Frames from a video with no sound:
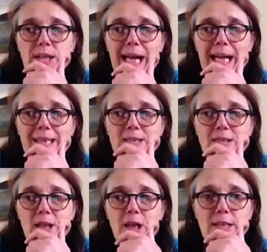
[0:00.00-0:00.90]

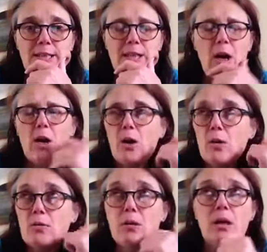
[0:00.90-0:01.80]
And I
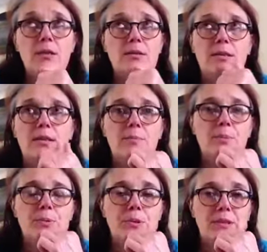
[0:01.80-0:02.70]
wholeheartedly
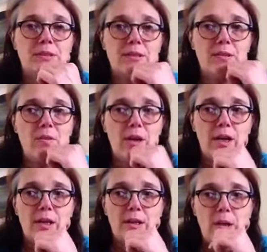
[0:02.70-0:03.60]
bought into
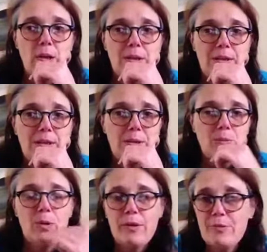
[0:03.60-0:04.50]
the,
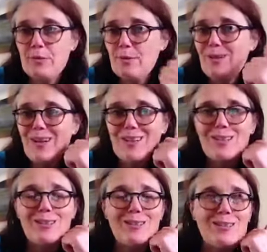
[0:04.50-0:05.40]
work through
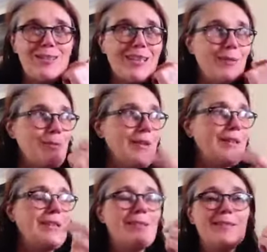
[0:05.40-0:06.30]
lunch, keep
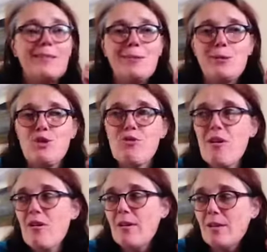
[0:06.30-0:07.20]
working until you
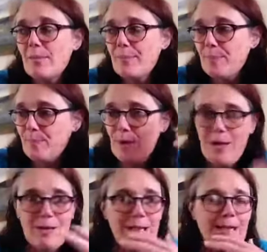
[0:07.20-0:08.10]
drop,
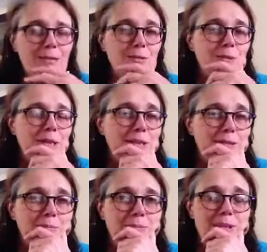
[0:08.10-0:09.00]
burn out,
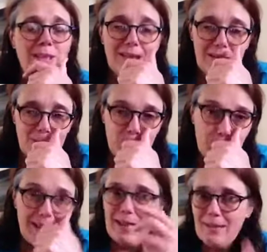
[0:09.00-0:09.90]

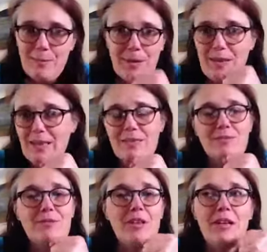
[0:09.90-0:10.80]
but get your money
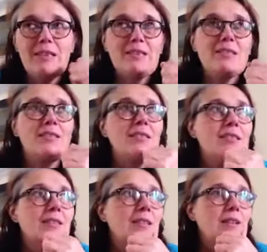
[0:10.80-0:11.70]
in first,
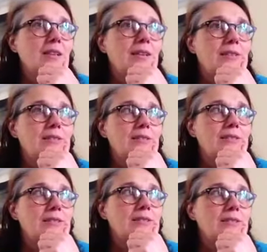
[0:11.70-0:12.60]
and